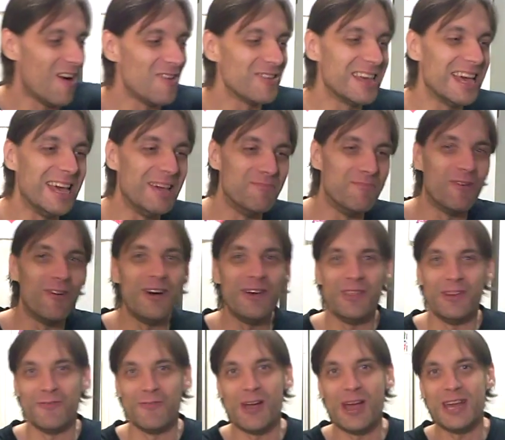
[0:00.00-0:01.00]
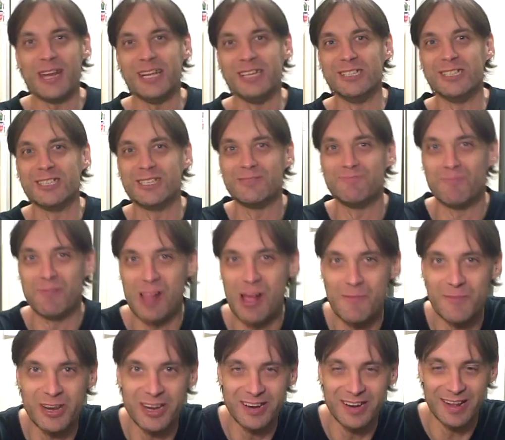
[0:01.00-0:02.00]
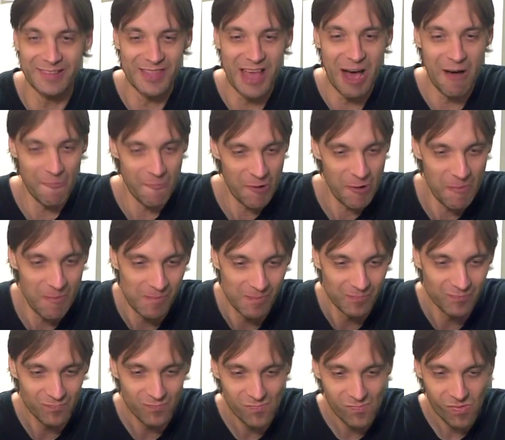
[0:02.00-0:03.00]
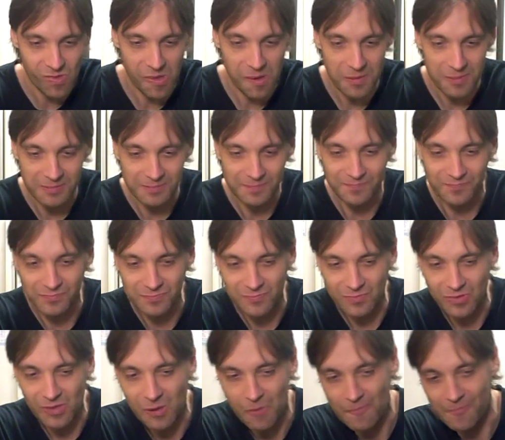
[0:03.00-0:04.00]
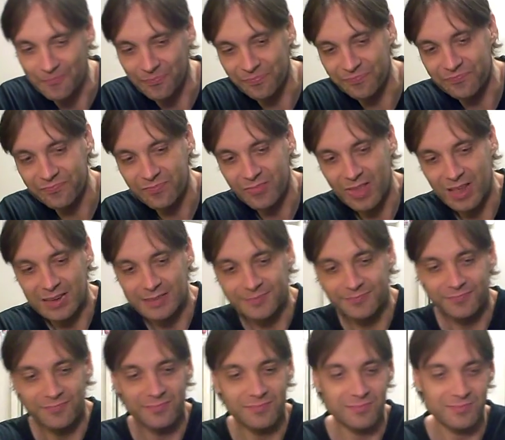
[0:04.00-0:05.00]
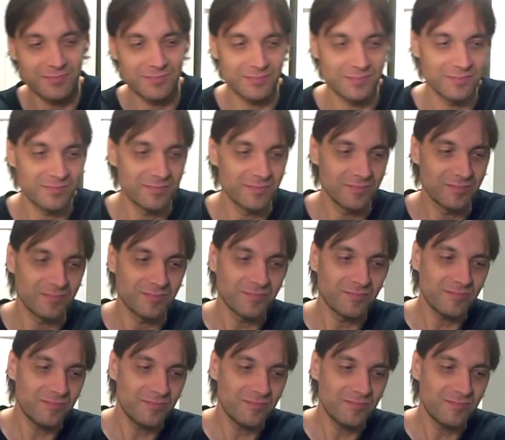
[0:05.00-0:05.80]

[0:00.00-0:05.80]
Okay, boy, the rating just plummeted on that one. But the one that actually tasted just like a hot dog by itself.